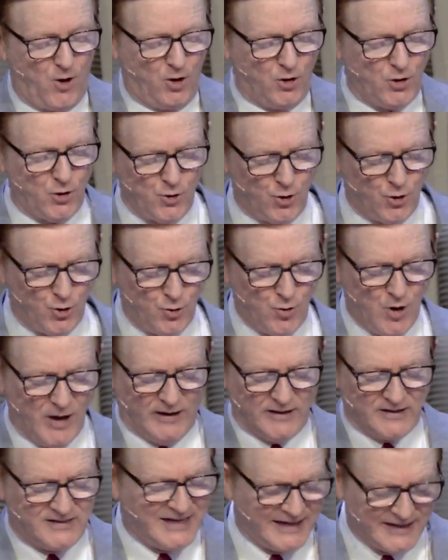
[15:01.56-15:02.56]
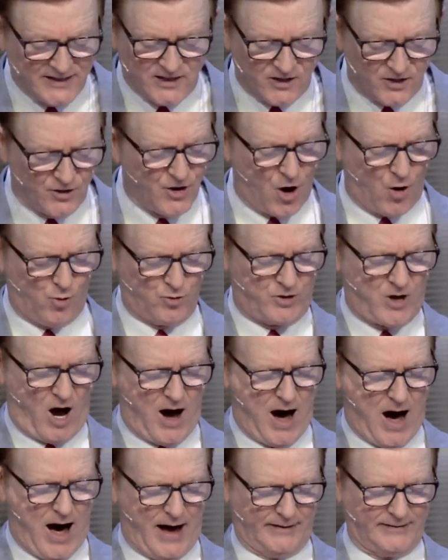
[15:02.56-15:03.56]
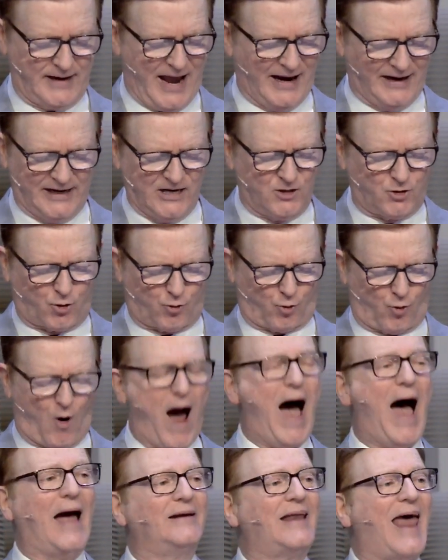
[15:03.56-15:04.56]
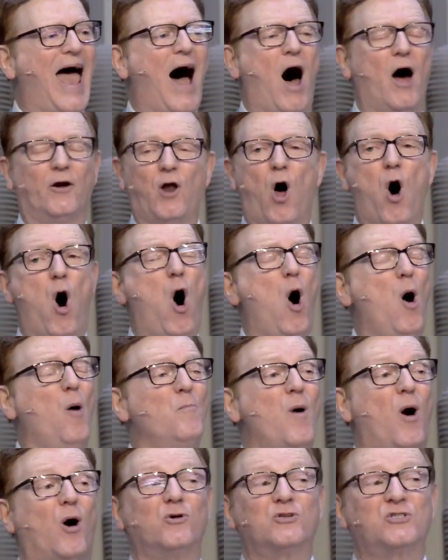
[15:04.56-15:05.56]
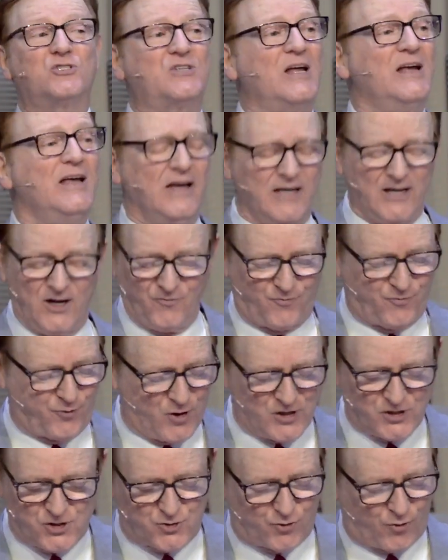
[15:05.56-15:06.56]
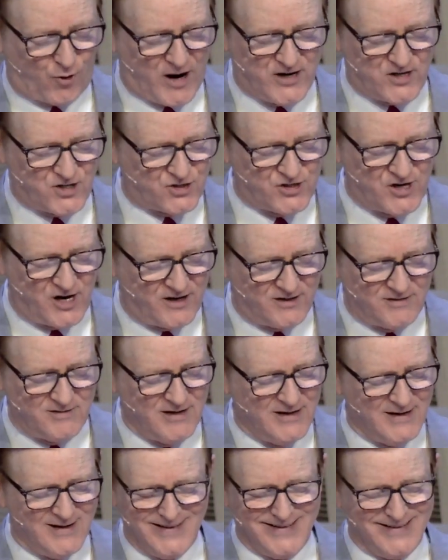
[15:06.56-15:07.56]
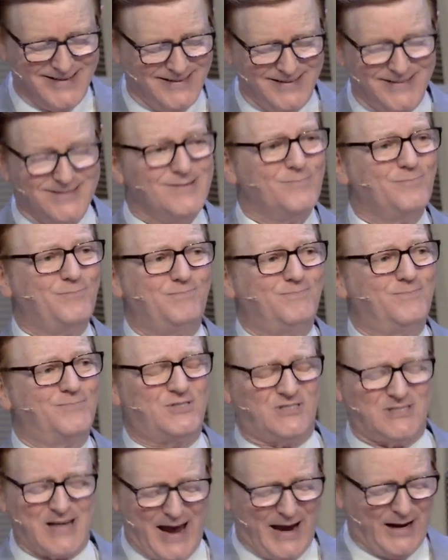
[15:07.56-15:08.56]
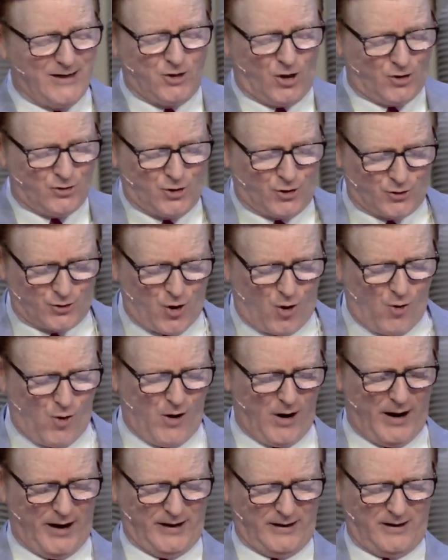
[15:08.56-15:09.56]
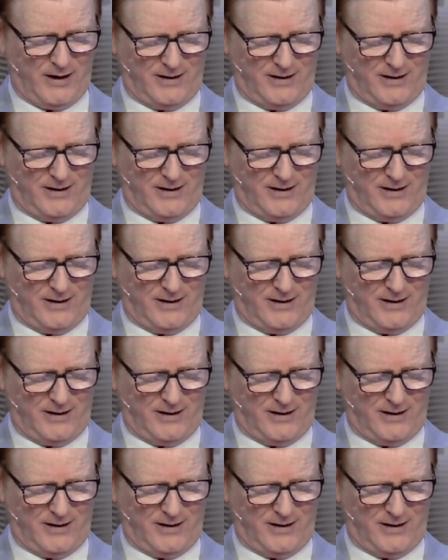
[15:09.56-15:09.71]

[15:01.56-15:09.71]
who didn't know God. And he cried out almost in frustration, saying, "You're going